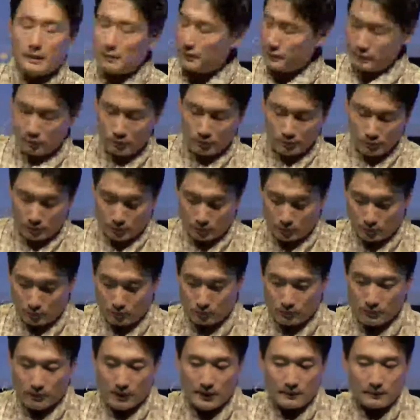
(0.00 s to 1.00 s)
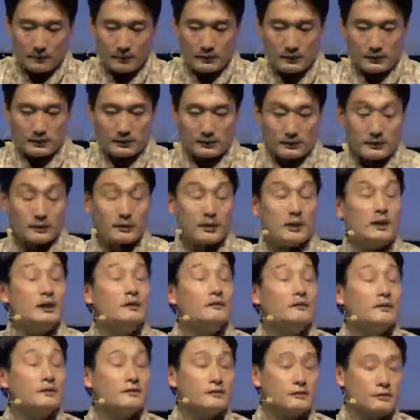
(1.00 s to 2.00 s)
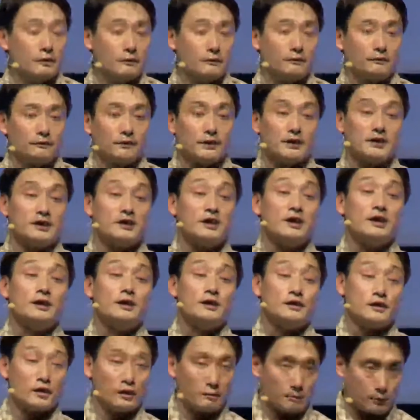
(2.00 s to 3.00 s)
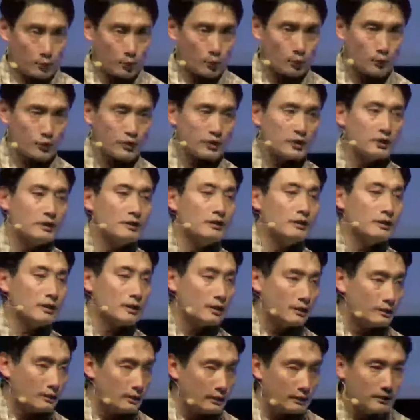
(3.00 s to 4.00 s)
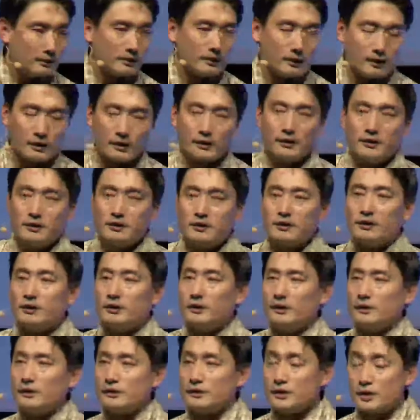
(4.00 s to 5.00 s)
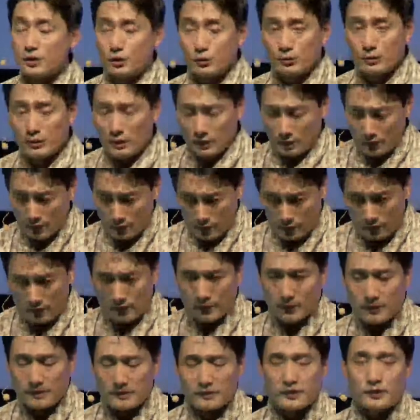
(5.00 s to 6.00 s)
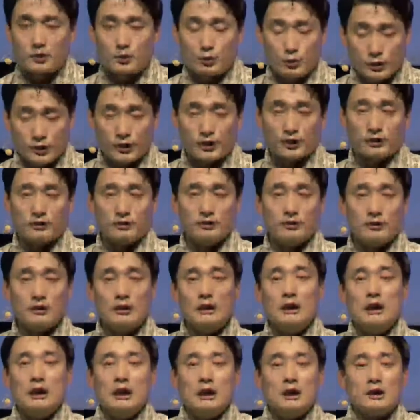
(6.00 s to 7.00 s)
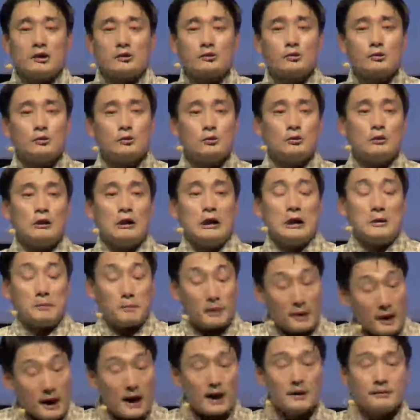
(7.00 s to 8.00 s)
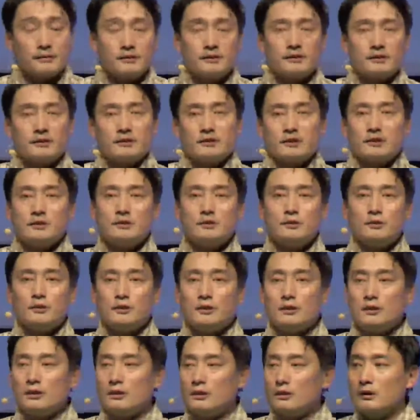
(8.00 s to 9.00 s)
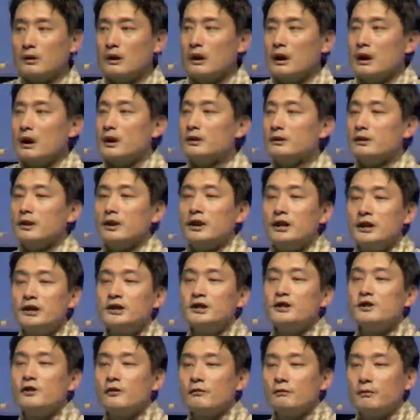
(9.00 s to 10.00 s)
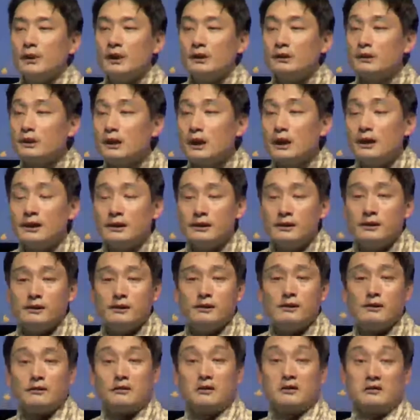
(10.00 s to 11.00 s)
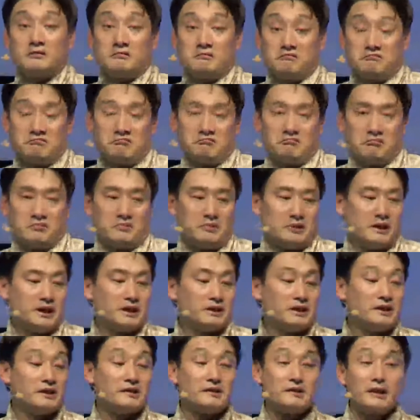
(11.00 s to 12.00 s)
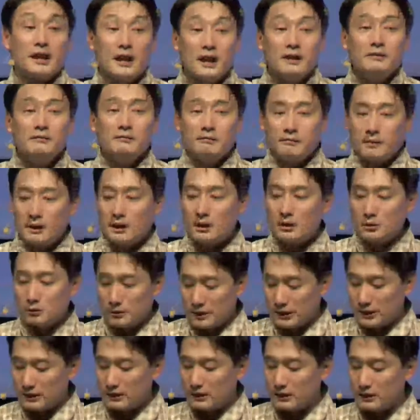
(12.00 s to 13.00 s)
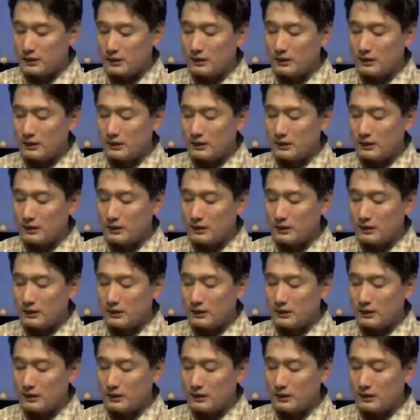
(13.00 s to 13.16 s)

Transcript: no, not reliability, the relevance of the GNH approach in the current current situation. So perhaps, you know, in the history of mankind, it is time now that